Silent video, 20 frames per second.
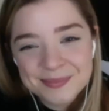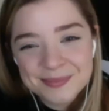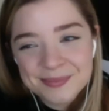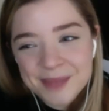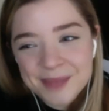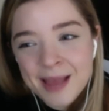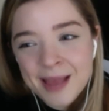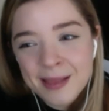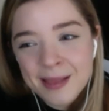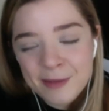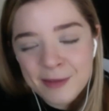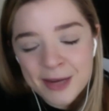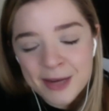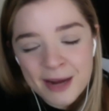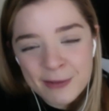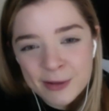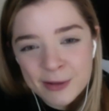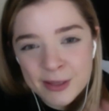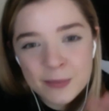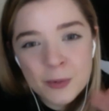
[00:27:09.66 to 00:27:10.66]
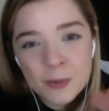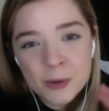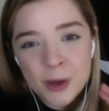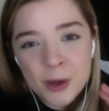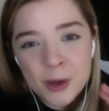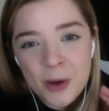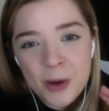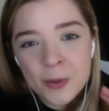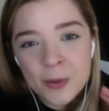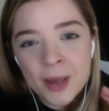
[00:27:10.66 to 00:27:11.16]
I love it. Everything will
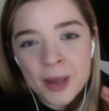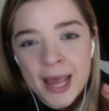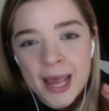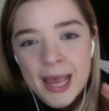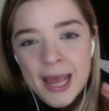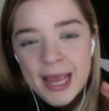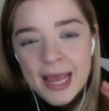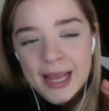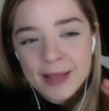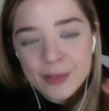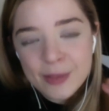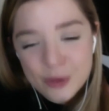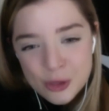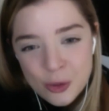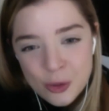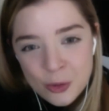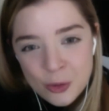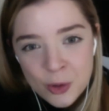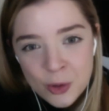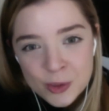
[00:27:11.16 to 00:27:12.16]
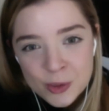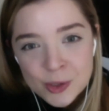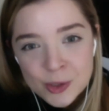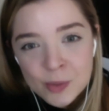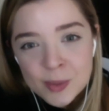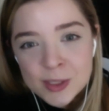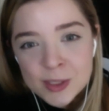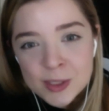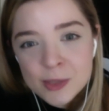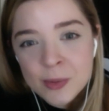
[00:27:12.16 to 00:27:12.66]
go in the show notes. So
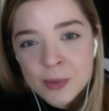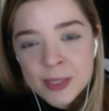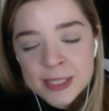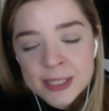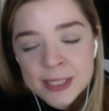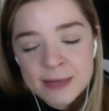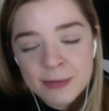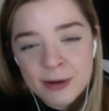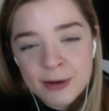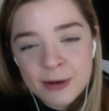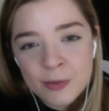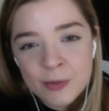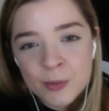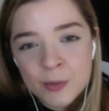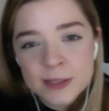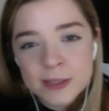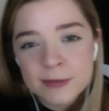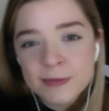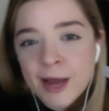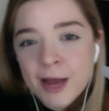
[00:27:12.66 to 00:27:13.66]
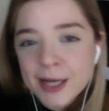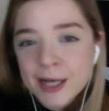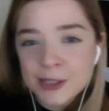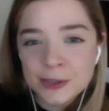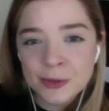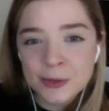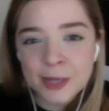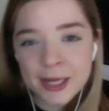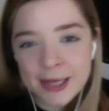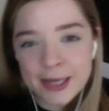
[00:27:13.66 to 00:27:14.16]
it'll be so easy for everyone to find
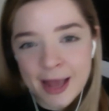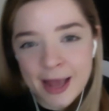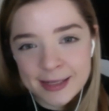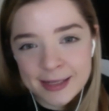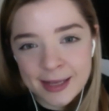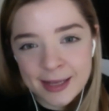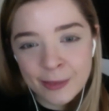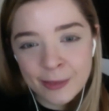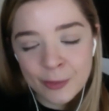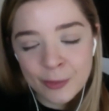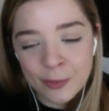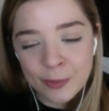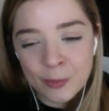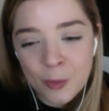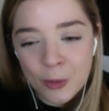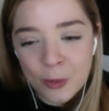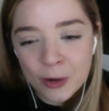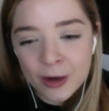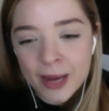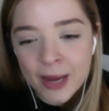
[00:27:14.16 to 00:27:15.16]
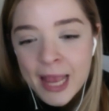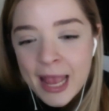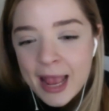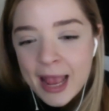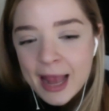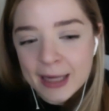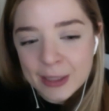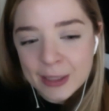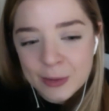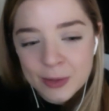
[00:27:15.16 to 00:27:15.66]
you, connect, and learn more.
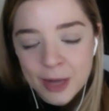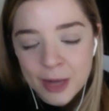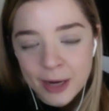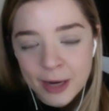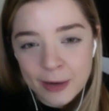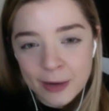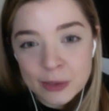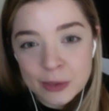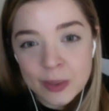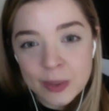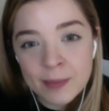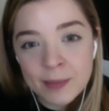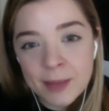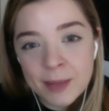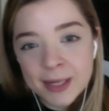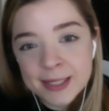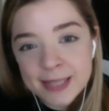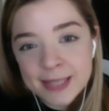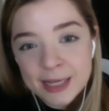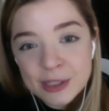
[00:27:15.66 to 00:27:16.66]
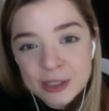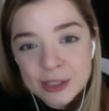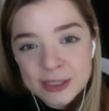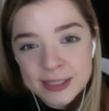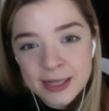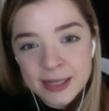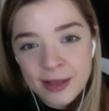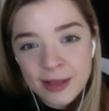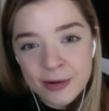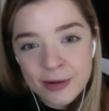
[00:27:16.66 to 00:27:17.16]
And you and I are doing a meditation
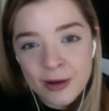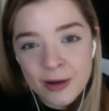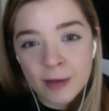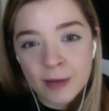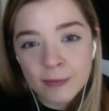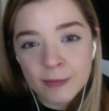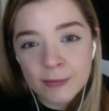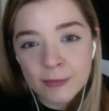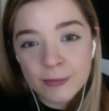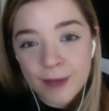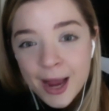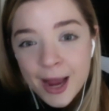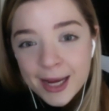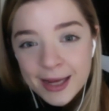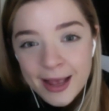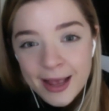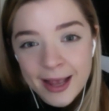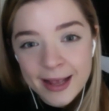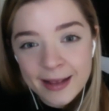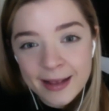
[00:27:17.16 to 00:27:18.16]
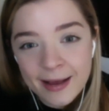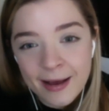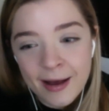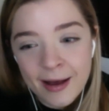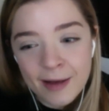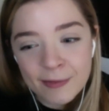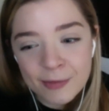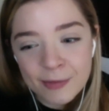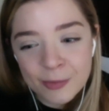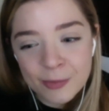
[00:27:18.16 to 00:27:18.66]
together on Friday
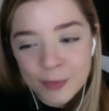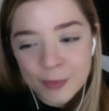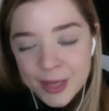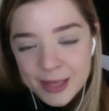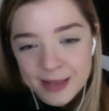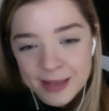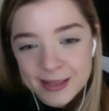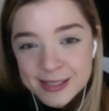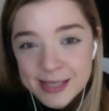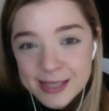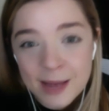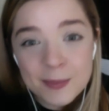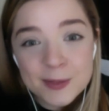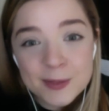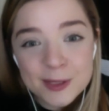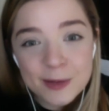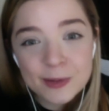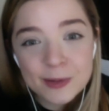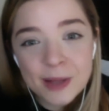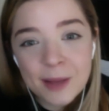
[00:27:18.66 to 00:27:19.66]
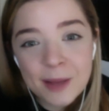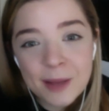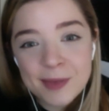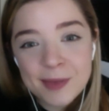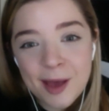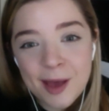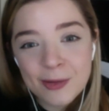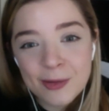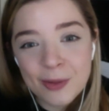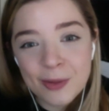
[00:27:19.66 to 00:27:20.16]
of the week that this episode comes
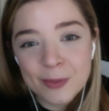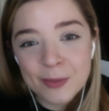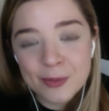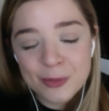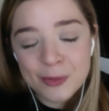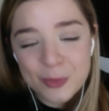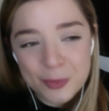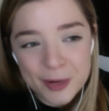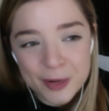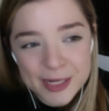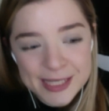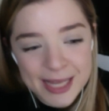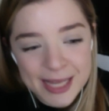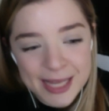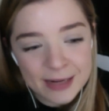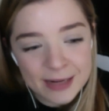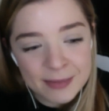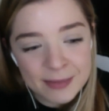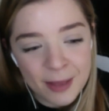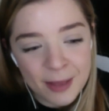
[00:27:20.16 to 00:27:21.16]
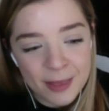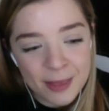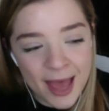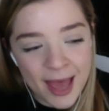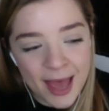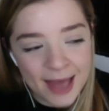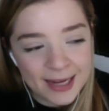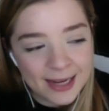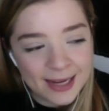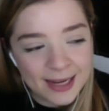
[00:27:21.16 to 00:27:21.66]
out. So I'm super excited about
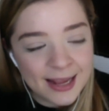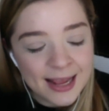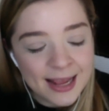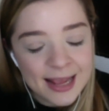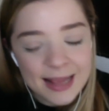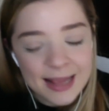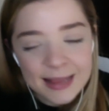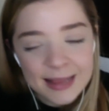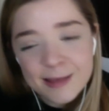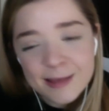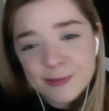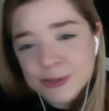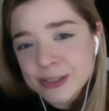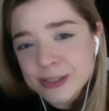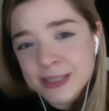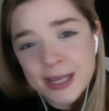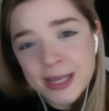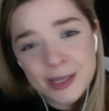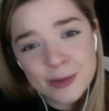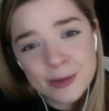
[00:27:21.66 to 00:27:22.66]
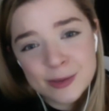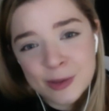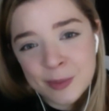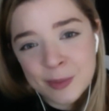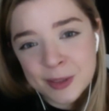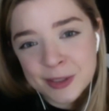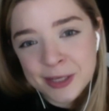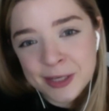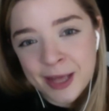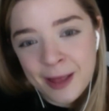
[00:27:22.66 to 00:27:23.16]
that. And Liv, just thank you so
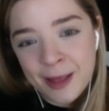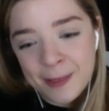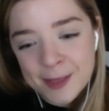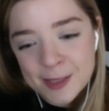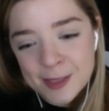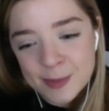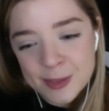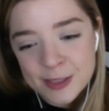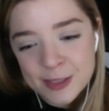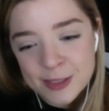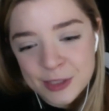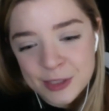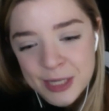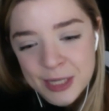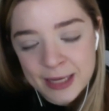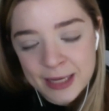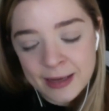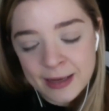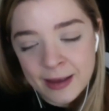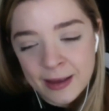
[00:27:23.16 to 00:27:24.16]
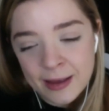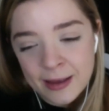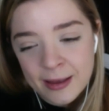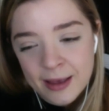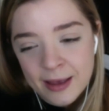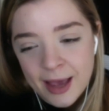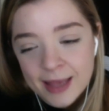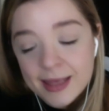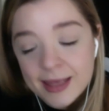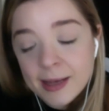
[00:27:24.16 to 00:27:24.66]
much again. This was such I
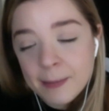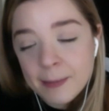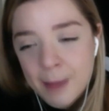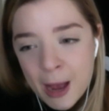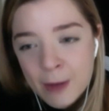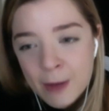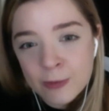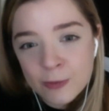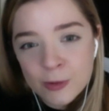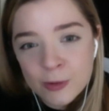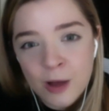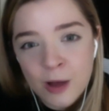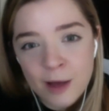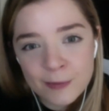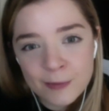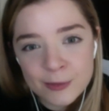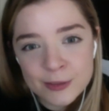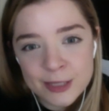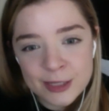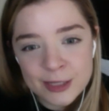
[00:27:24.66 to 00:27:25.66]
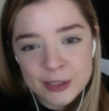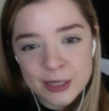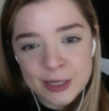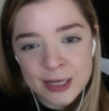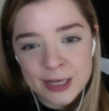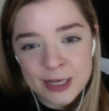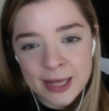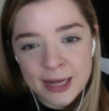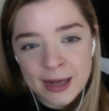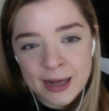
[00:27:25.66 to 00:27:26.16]
think, a powerful
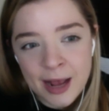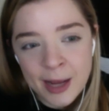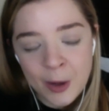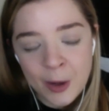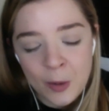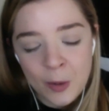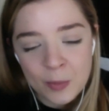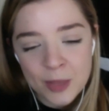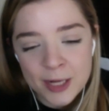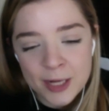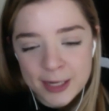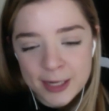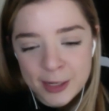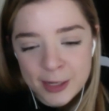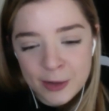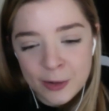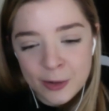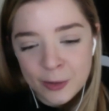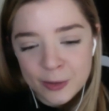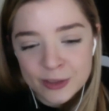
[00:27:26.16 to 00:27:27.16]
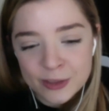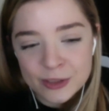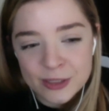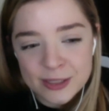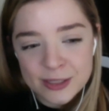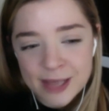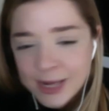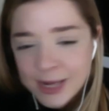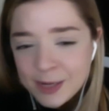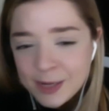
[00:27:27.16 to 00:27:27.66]
conversation. And I hope that it
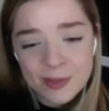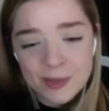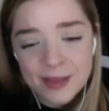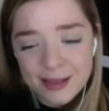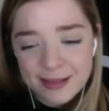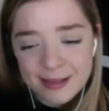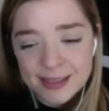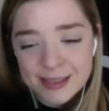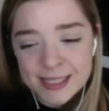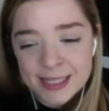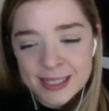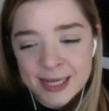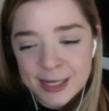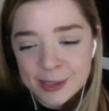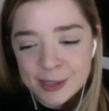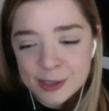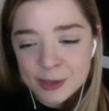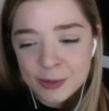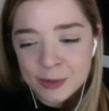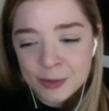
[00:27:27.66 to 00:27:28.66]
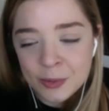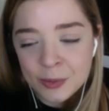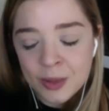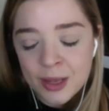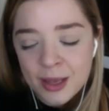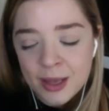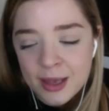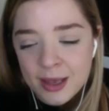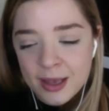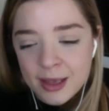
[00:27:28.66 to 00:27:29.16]
encourages anyone that's listening to,
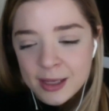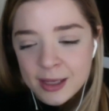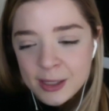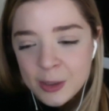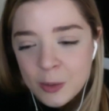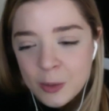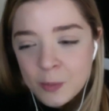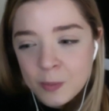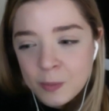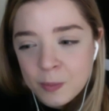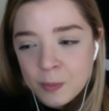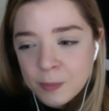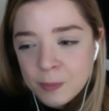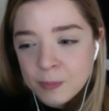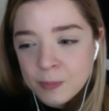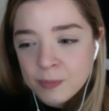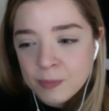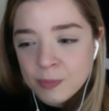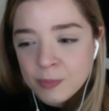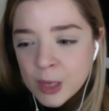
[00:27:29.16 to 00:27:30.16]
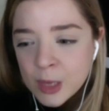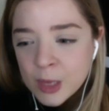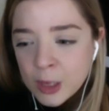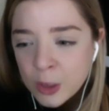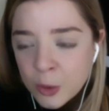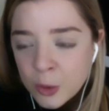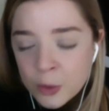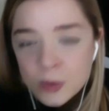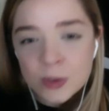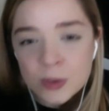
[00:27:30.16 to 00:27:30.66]

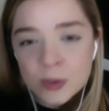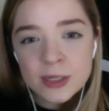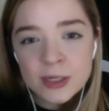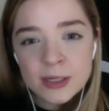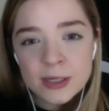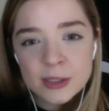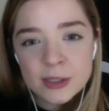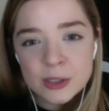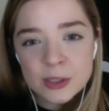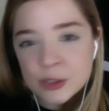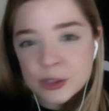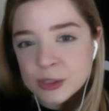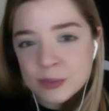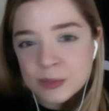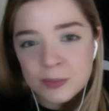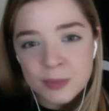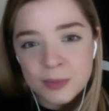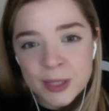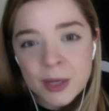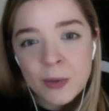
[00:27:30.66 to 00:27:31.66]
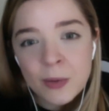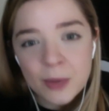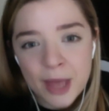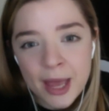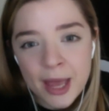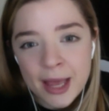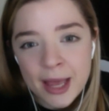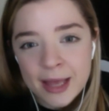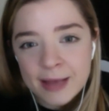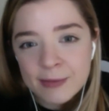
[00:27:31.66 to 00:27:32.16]
learn to just be
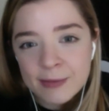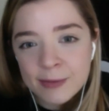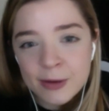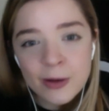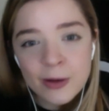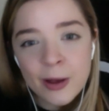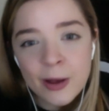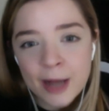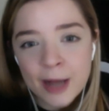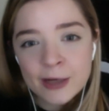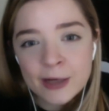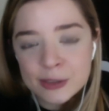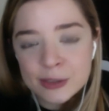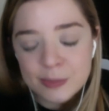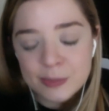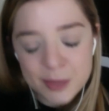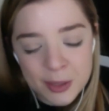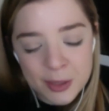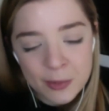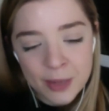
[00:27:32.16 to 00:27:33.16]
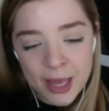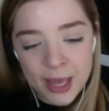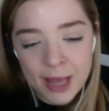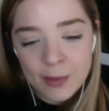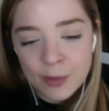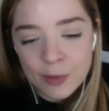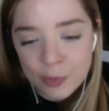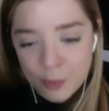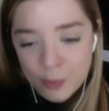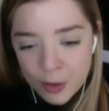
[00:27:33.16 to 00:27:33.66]
okay, figure out how to just be okay
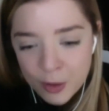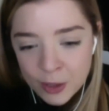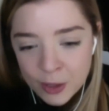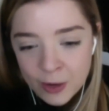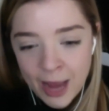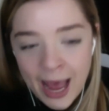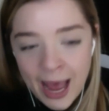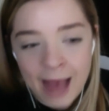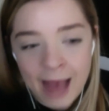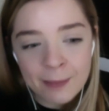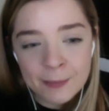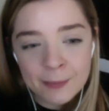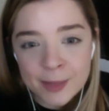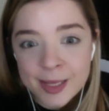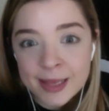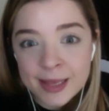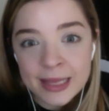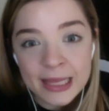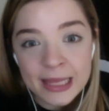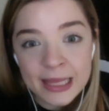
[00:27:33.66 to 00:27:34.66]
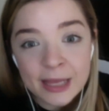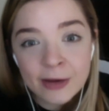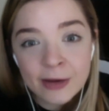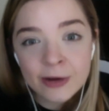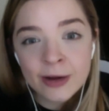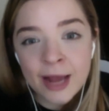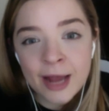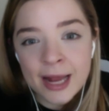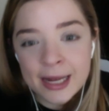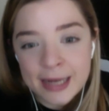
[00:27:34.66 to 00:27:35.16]
with where you're at, be in the
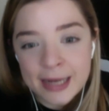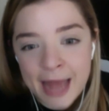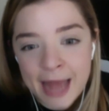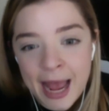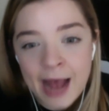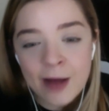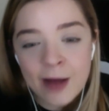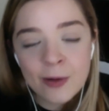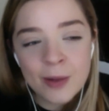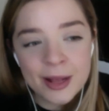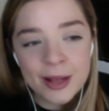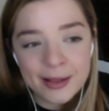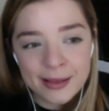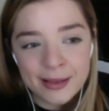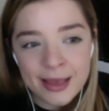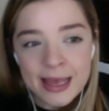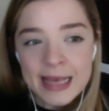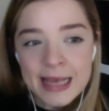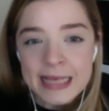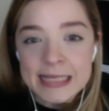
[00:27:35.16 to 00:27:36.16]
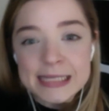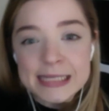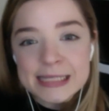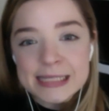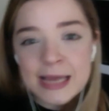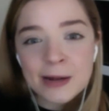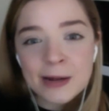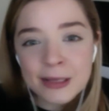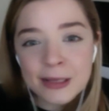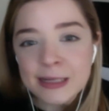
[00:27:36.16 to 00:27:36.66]
here and now, and
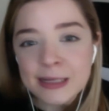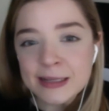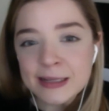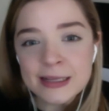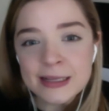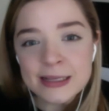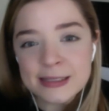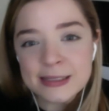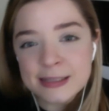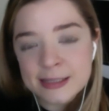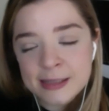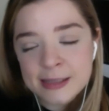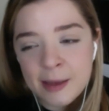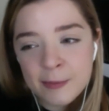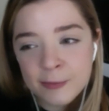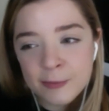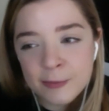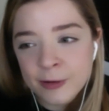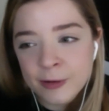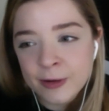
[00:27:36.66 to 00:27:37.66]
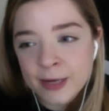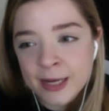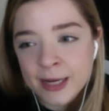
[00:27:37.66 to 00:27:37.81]
settle into this discomfort.